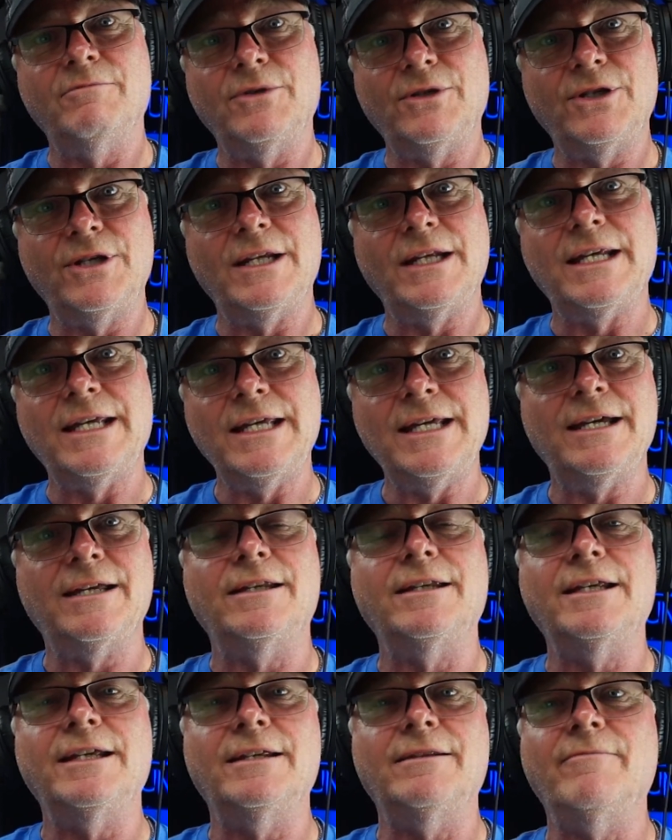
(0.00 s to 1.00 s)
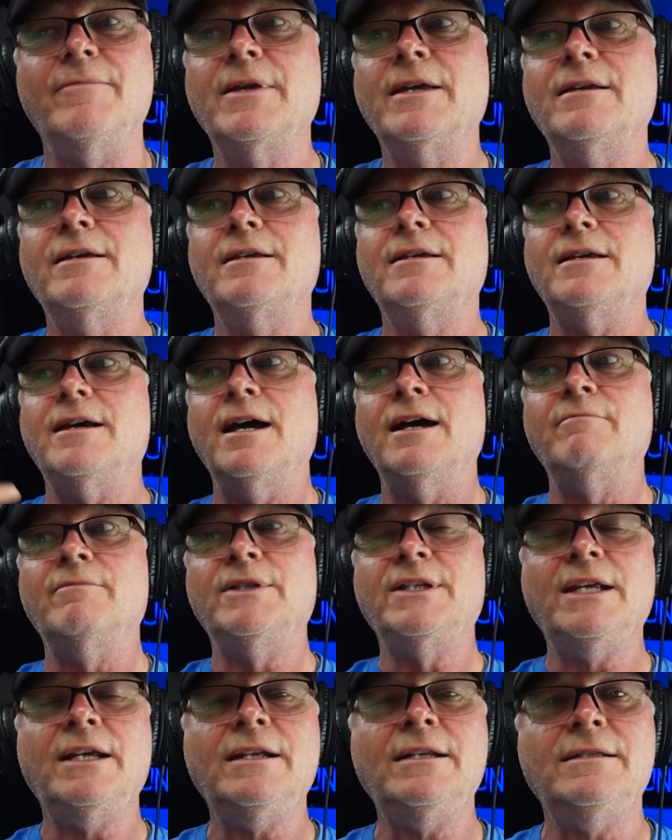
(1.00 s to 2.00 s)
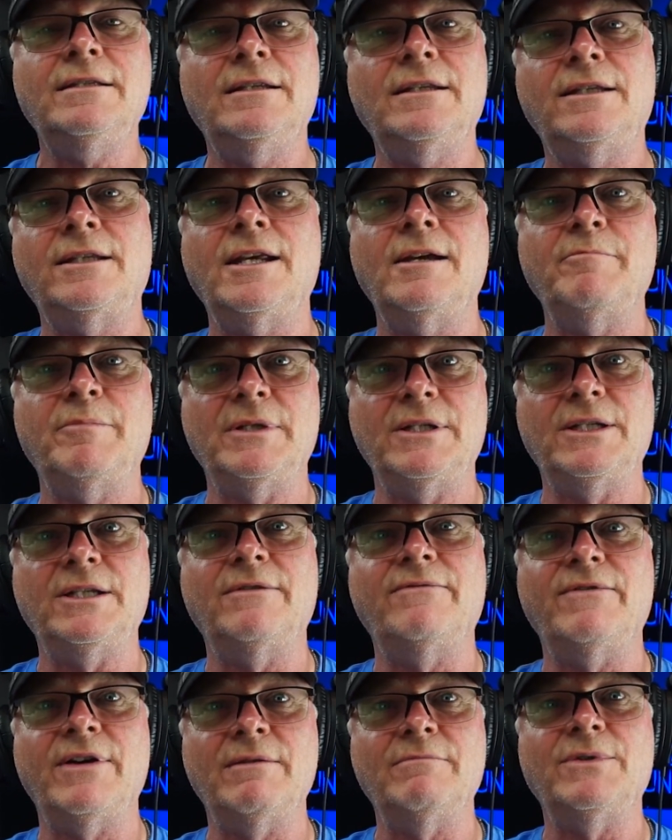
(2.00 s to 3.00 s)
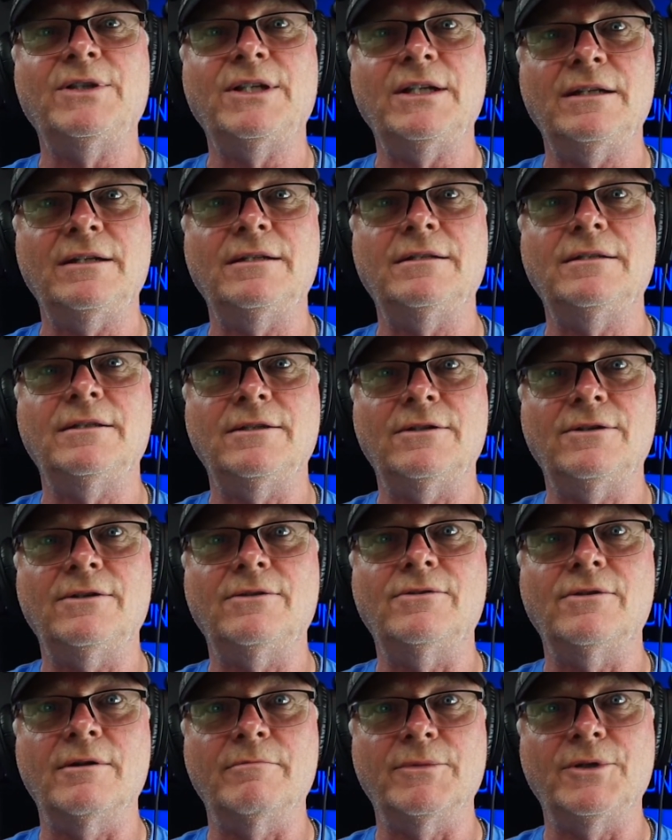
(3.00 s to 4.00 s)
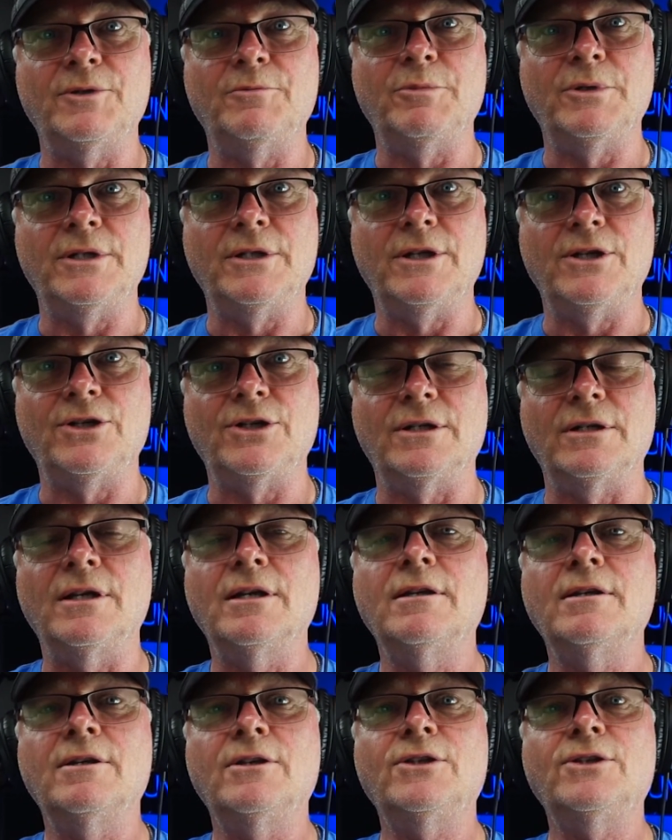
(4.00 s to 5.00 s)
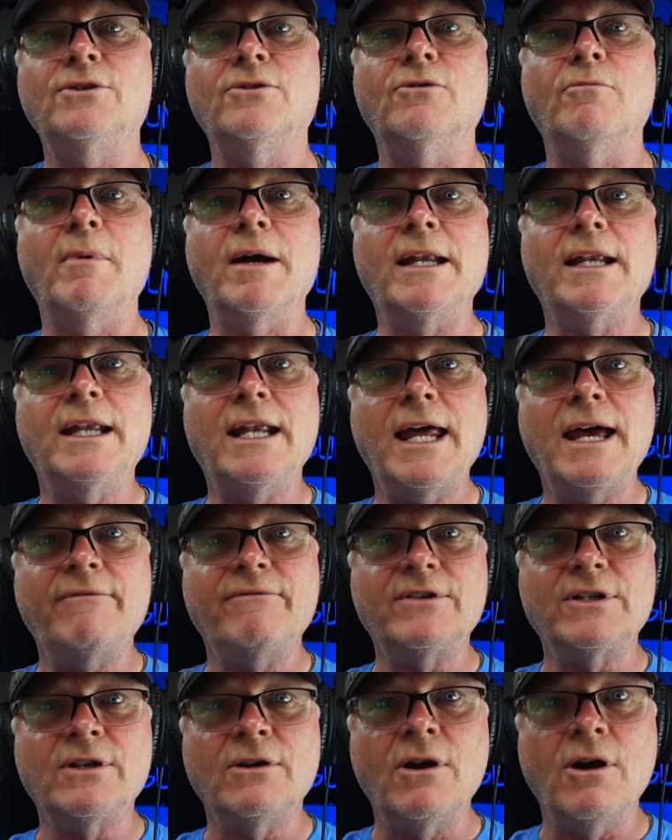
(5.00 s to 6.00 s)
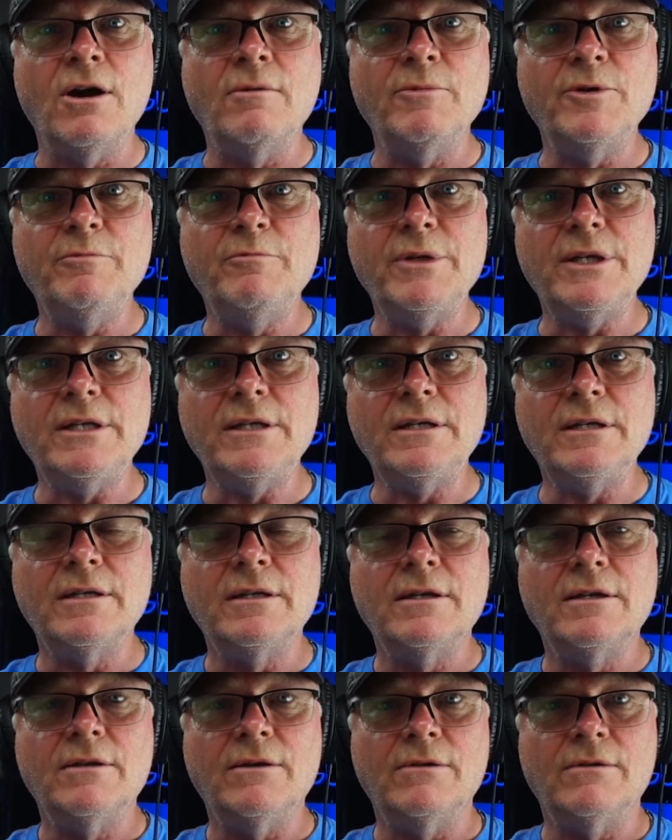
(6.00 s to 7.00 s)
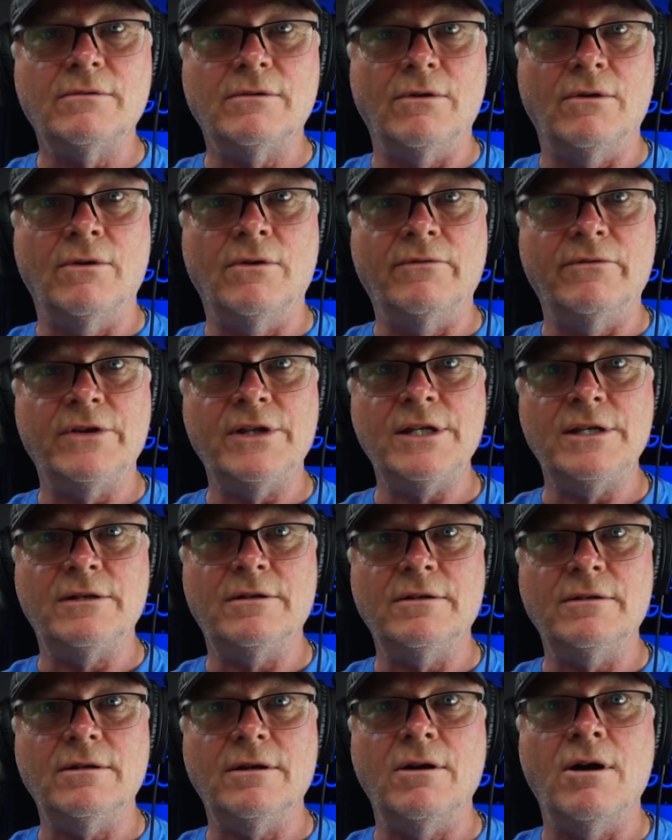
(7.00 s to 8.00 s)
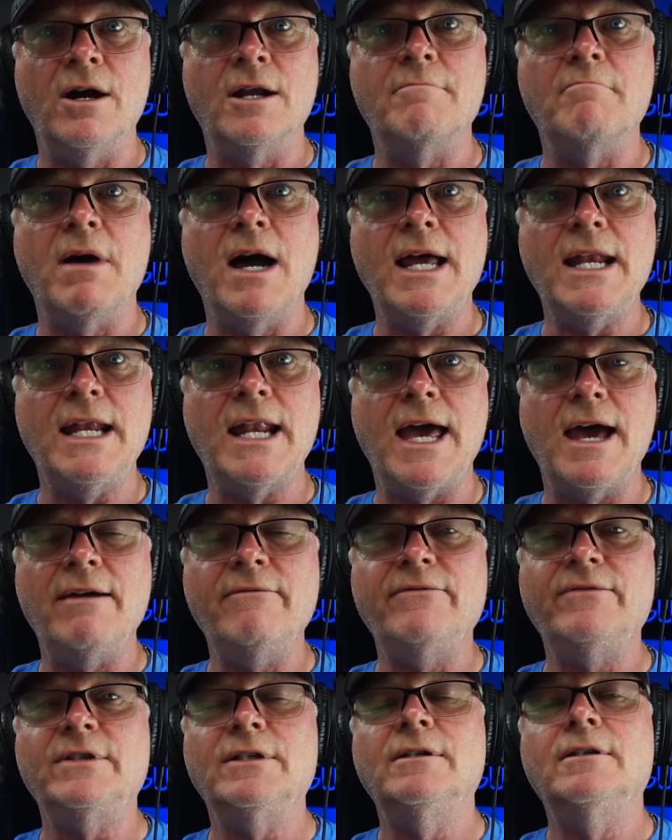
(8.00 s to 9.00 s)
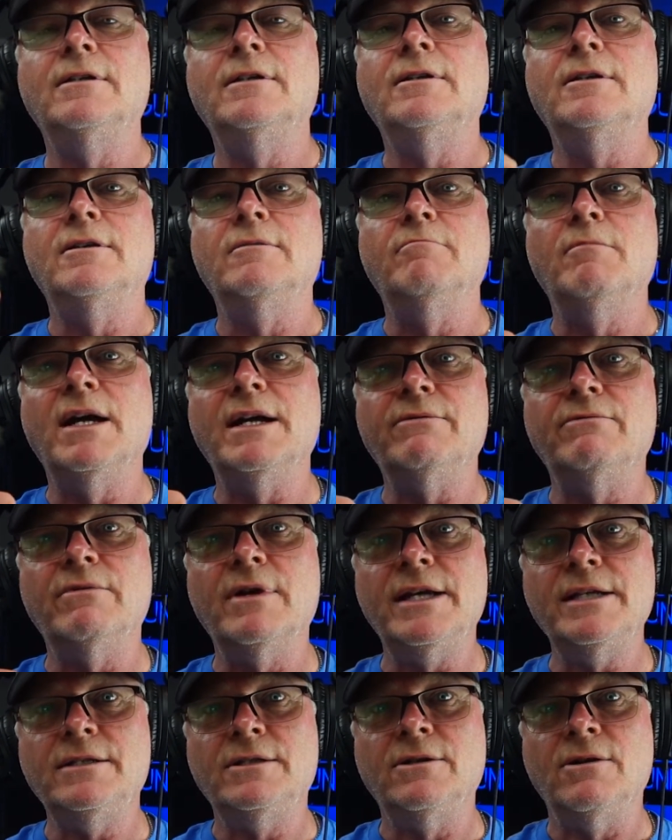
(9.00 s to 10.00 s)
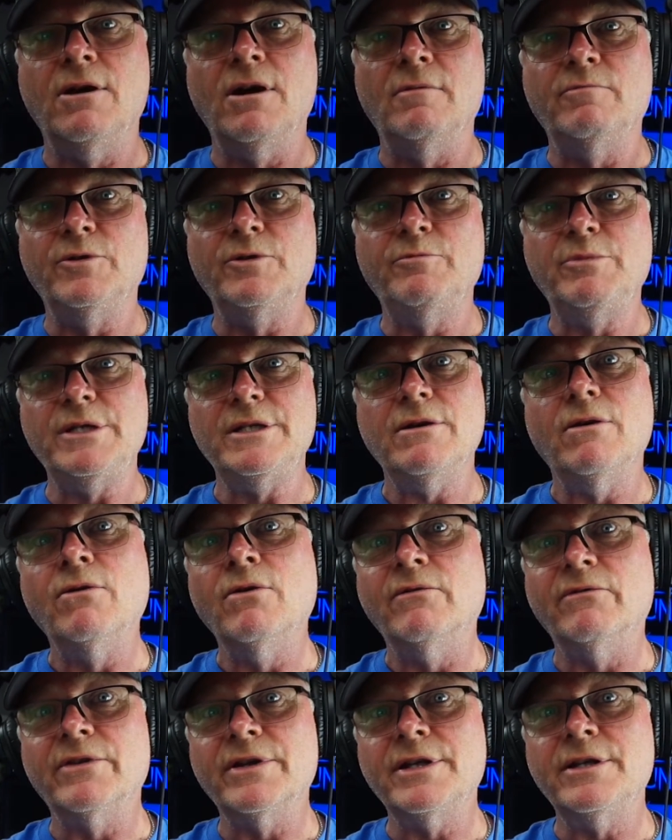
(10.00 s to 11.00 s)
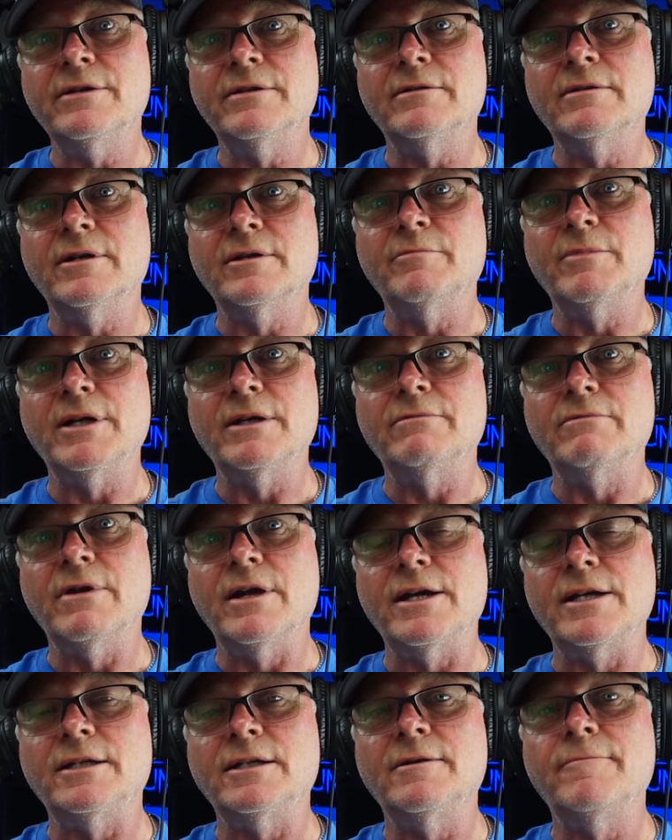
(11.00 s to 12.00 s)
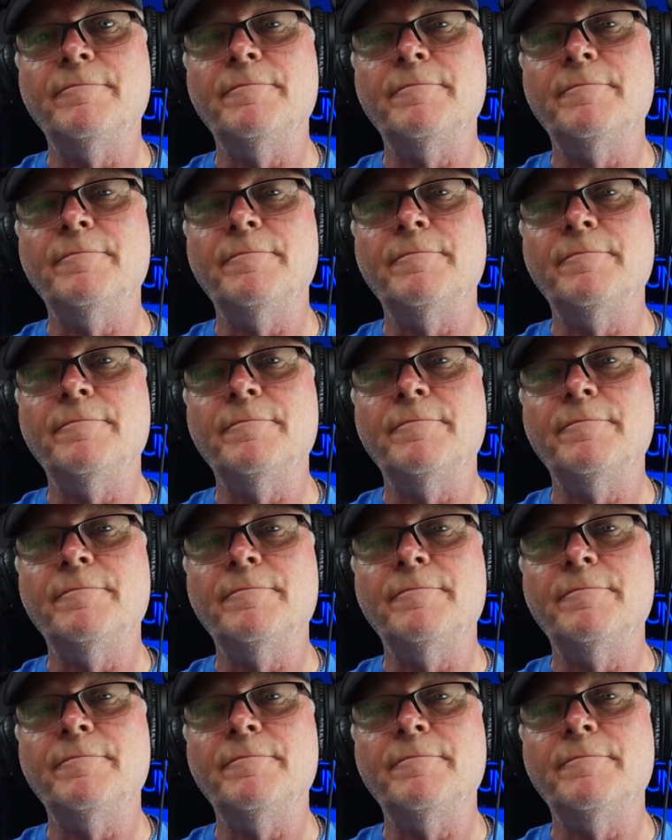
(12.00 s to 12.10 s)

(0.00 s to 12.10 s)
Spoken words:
is going to hit. I'm setting this up as if I'm sitting in the drummer's position. So my left tom would be over here on my left. My right tom would be over here on my right.